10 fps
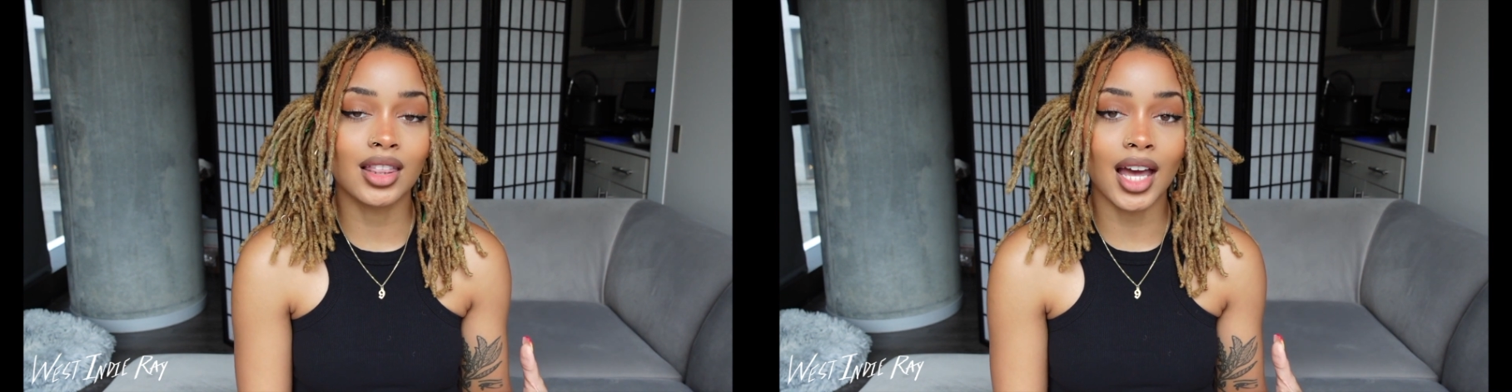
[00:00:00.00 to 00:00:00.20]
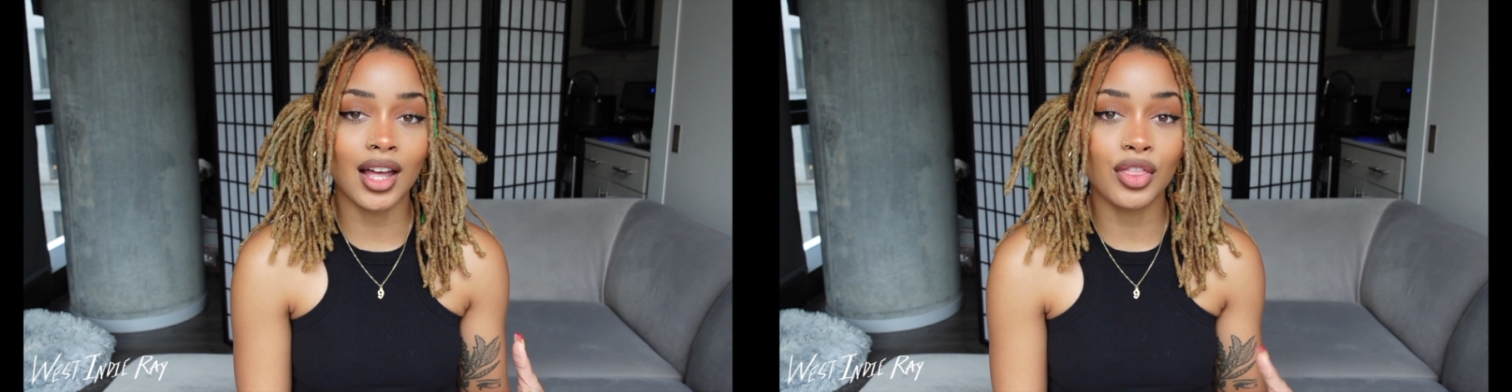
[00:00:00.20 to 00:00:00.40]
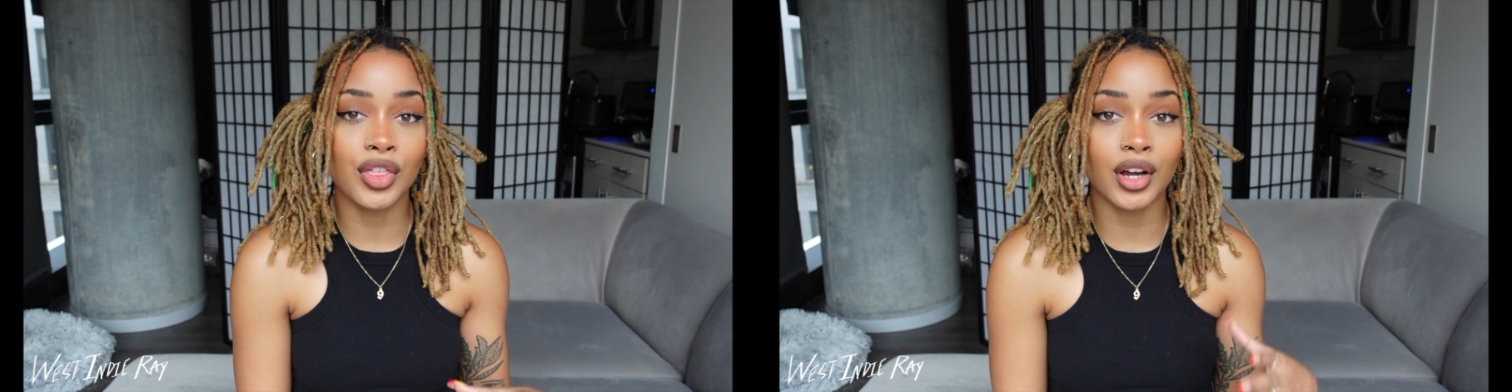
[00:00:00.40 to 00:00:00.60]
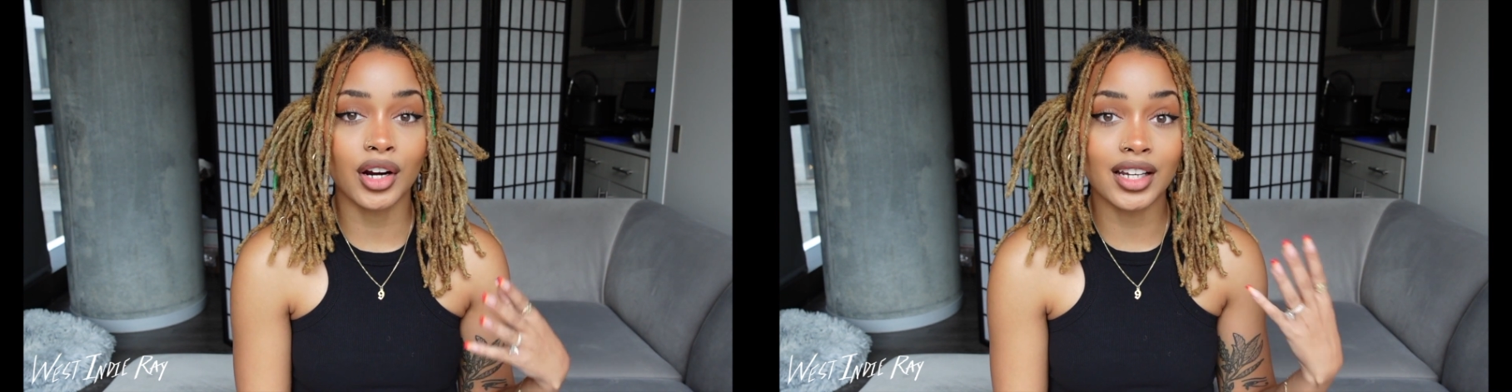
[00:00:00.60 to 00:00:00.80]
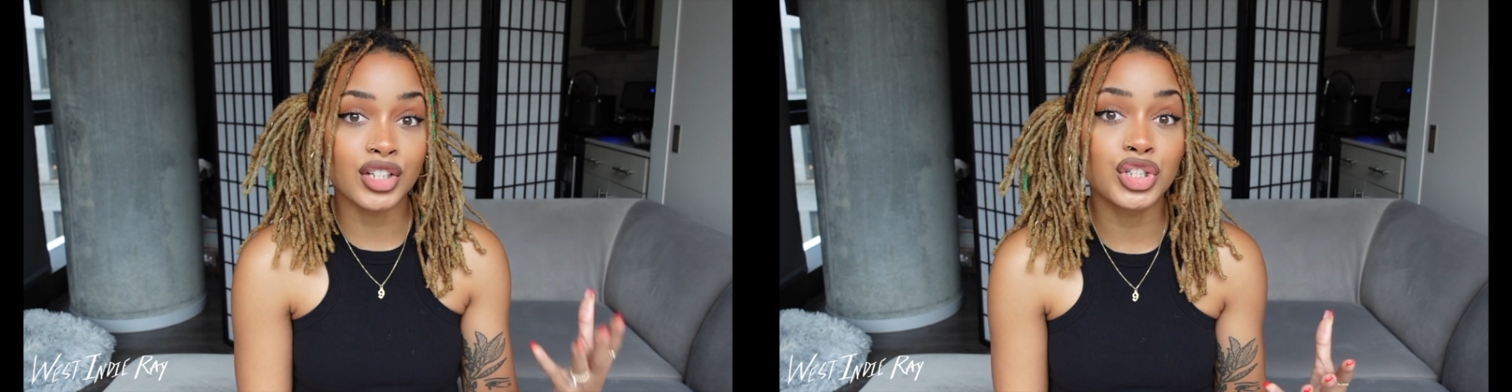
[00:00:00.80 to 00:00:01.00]
that
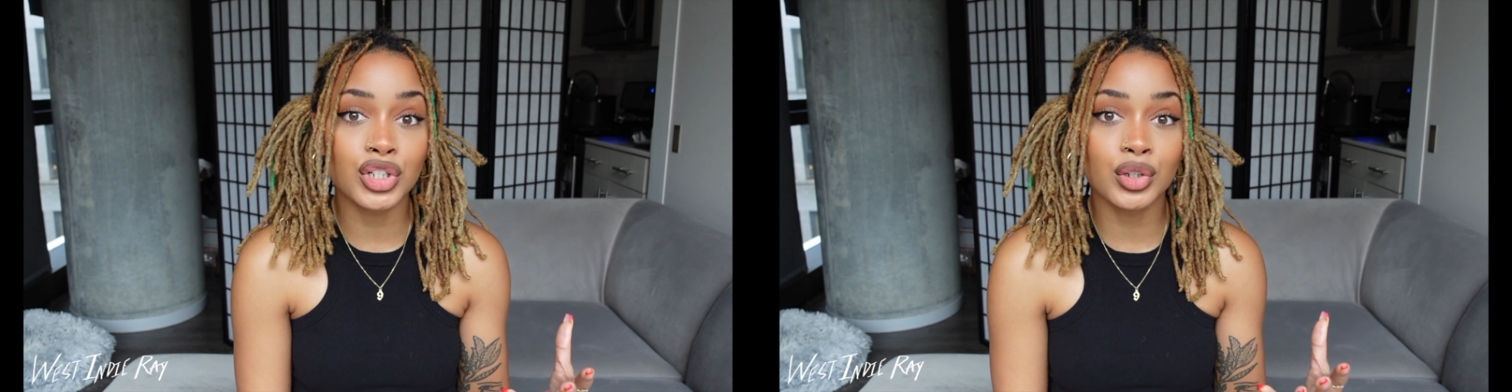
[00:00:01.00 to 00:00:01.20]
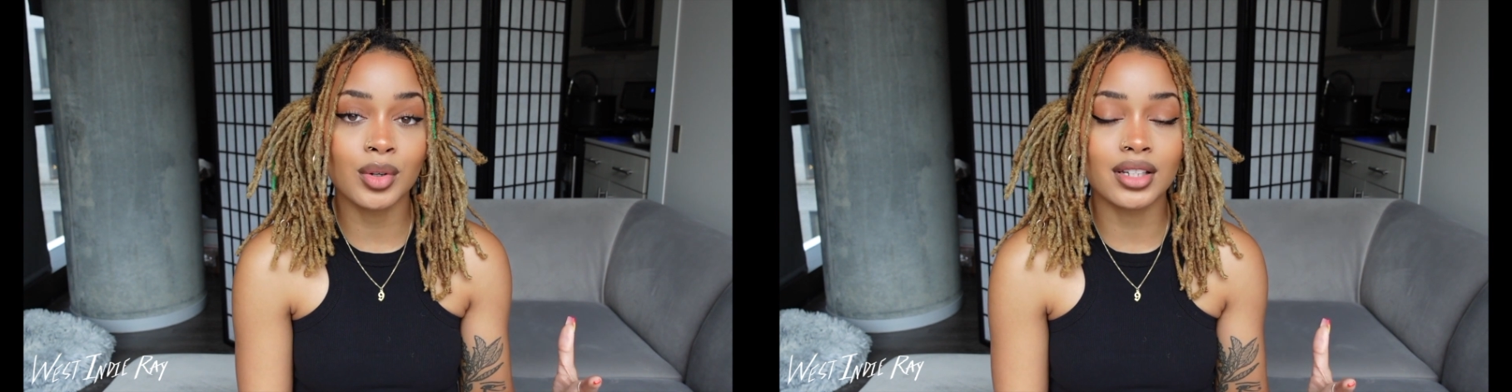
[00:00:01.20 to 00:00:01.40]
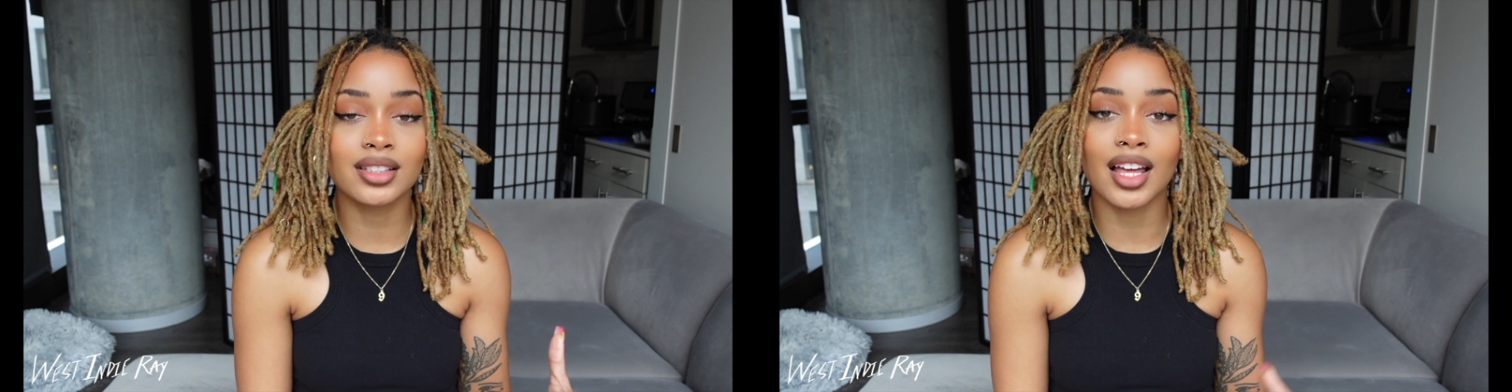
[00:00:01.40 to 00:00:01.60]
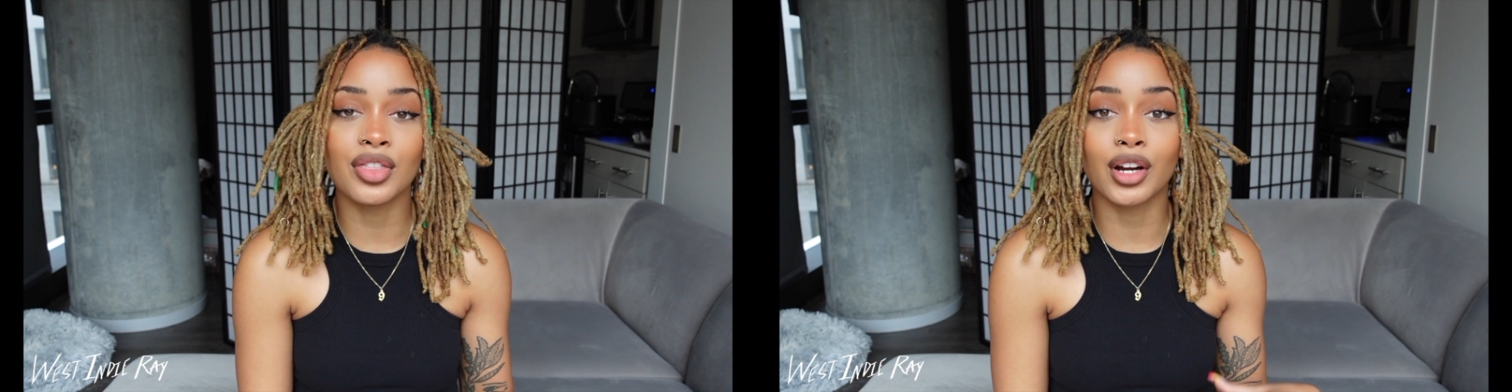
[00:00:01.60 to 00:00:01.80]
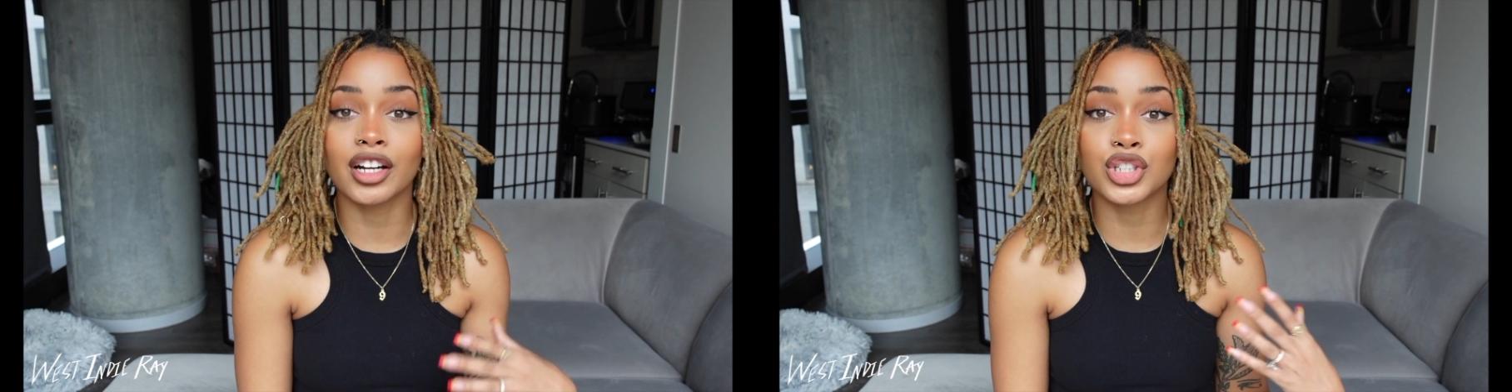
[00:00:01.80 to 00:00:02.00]
their issue is
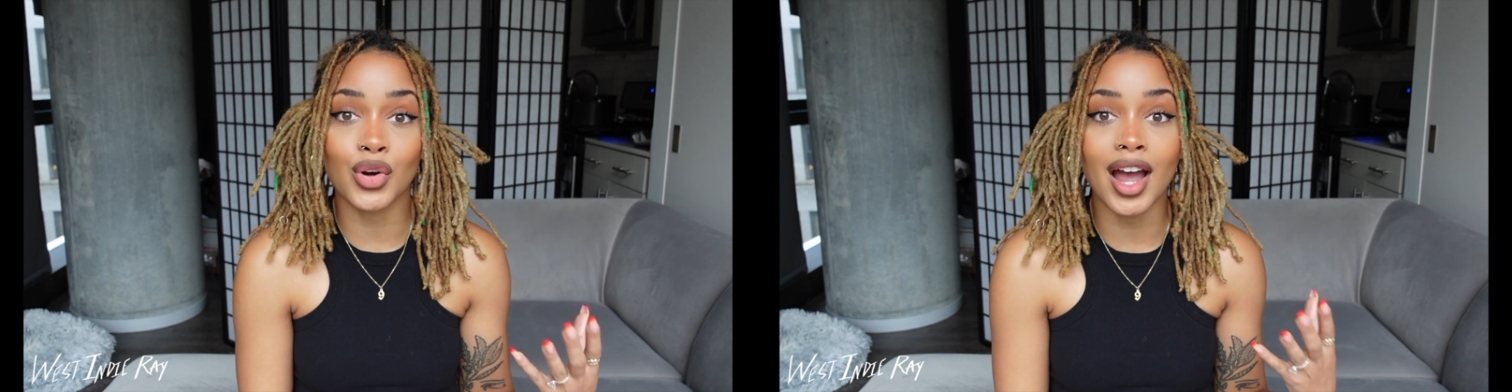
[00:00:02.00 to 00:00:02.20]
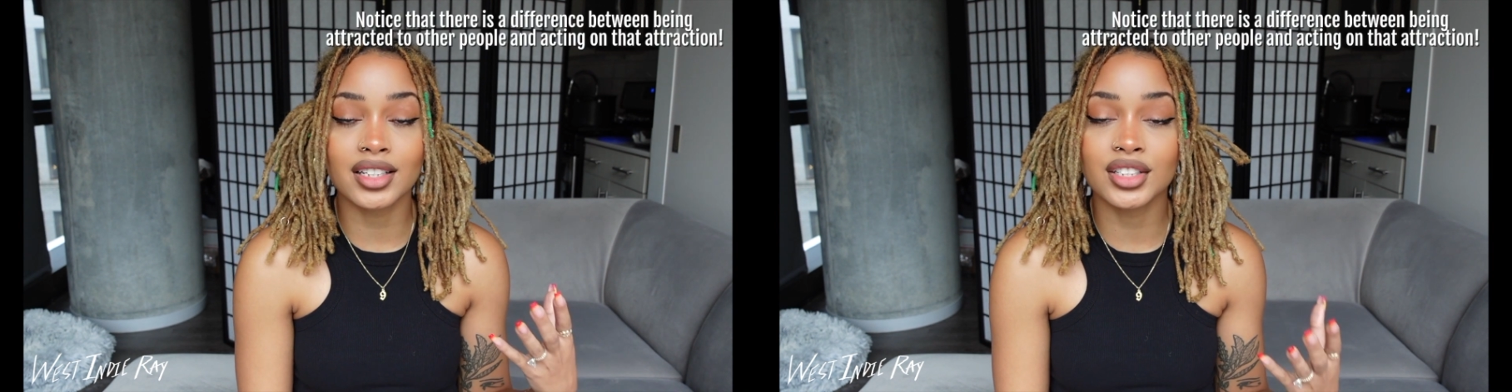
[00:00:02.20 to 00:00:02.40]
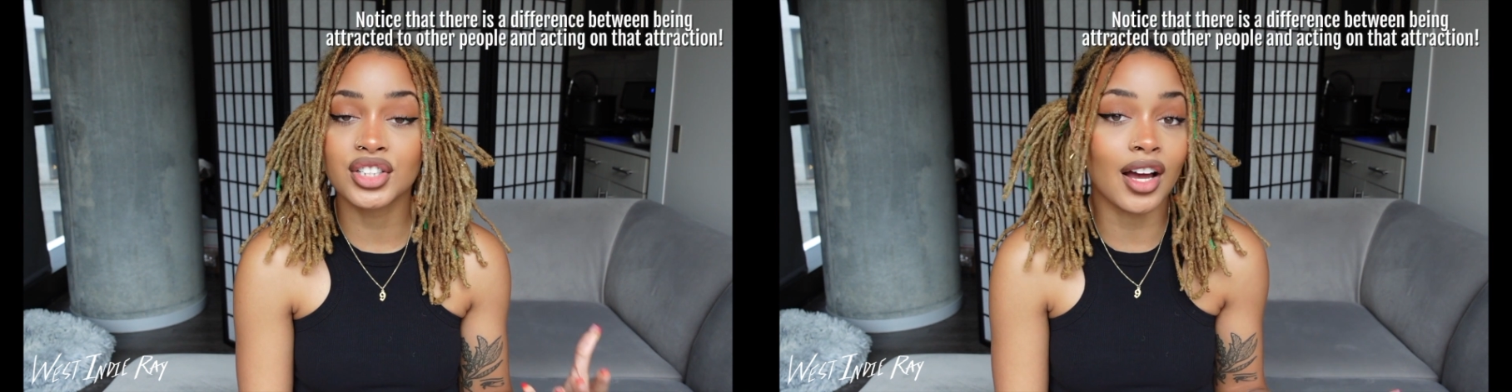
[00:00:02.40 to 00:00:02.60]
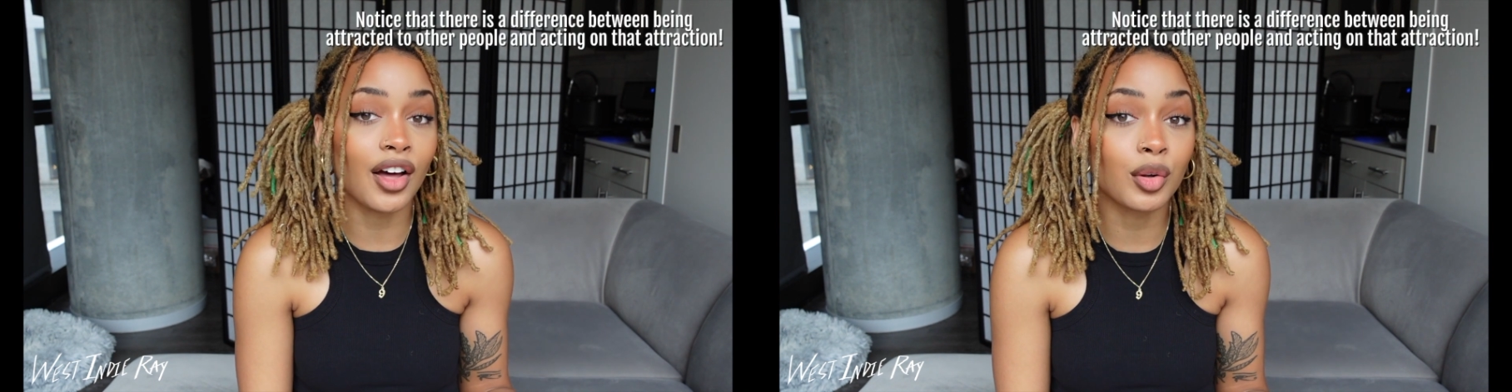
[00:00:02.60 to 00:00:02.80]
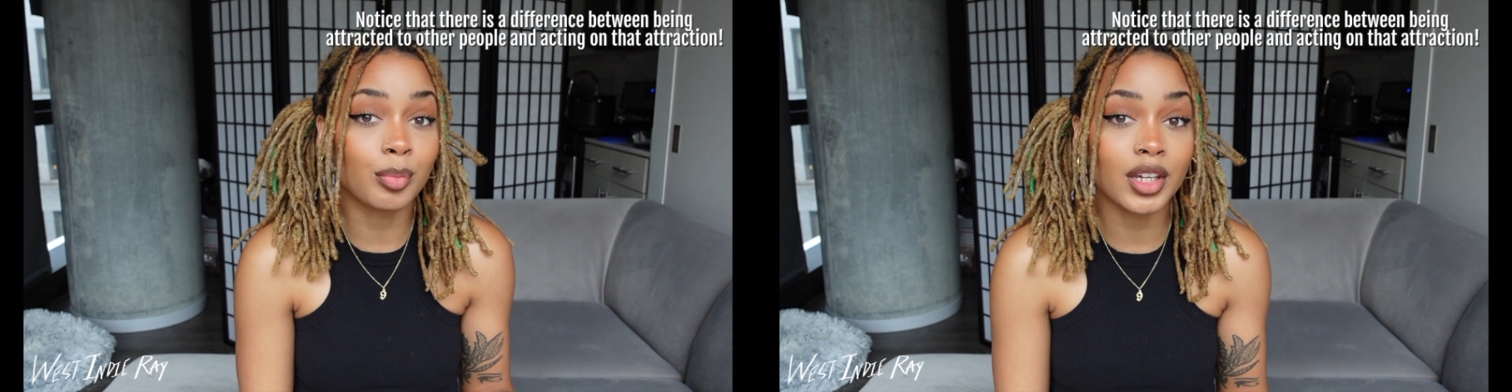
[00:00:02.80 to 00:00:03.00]
that they're attracted to
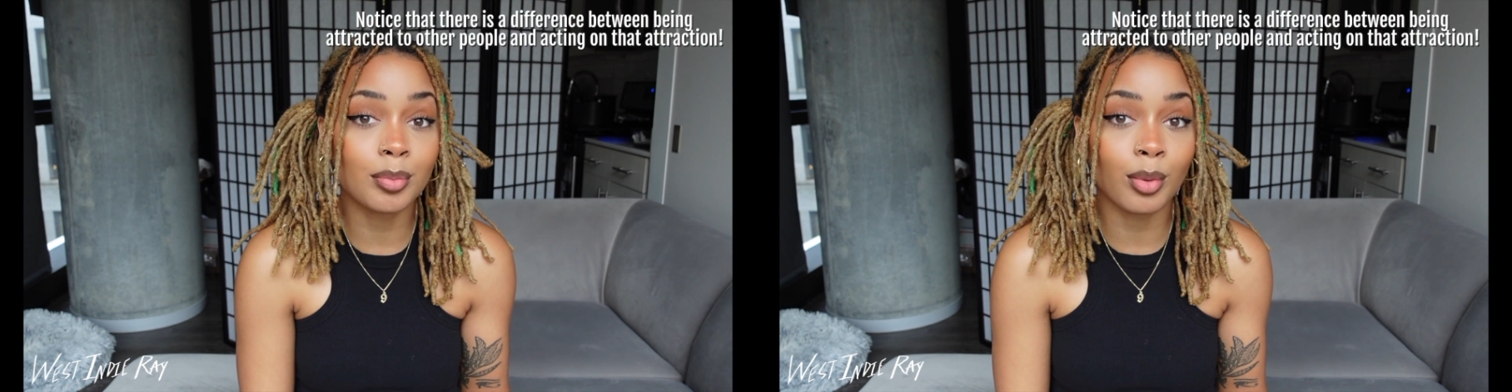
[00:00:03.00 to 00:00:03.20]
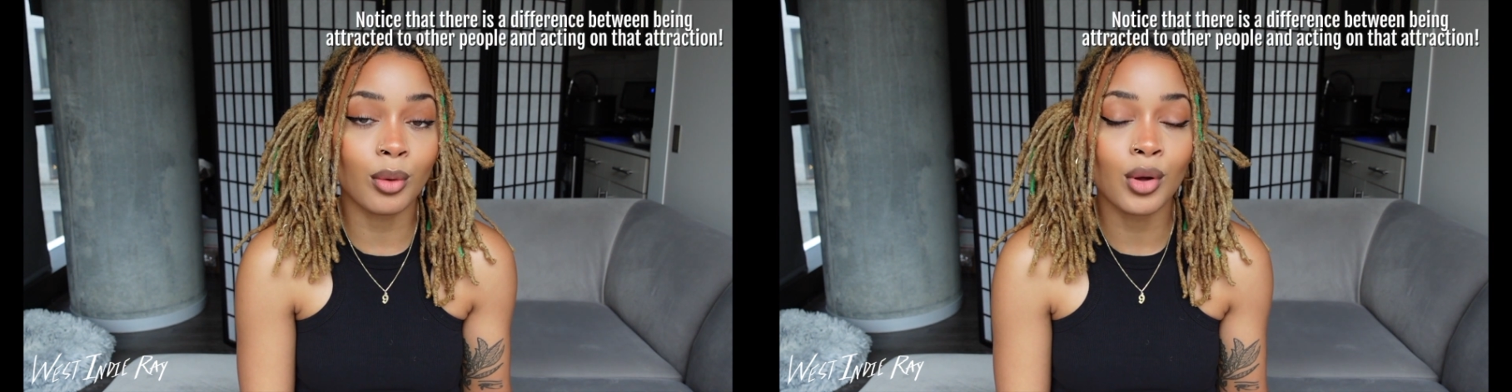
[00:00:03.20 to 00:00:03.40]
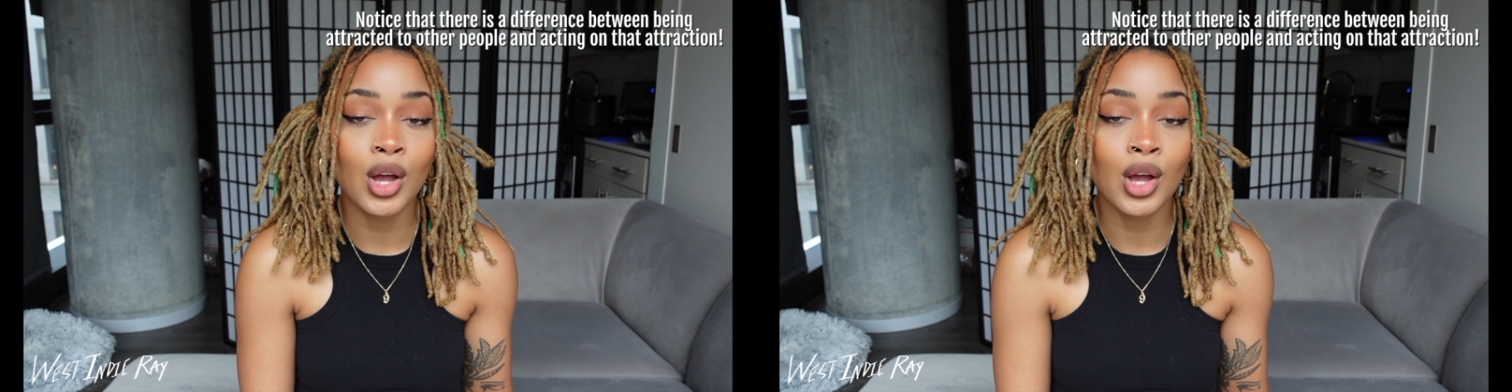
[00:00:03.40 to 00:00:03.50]
other people,